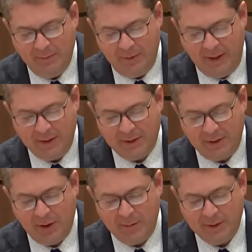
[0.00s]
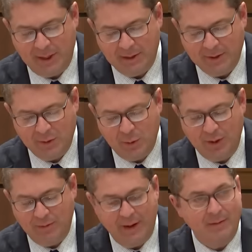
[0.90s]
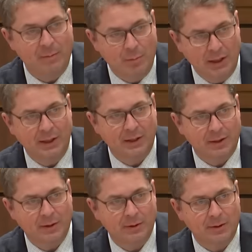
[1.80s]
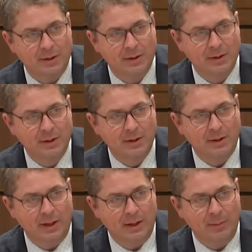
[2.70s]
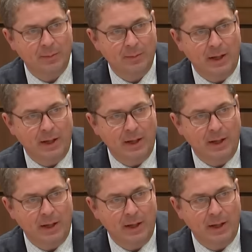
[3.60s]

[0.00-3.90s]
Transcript: thanks to the carbon tax, is twenty-five billion dollars uh,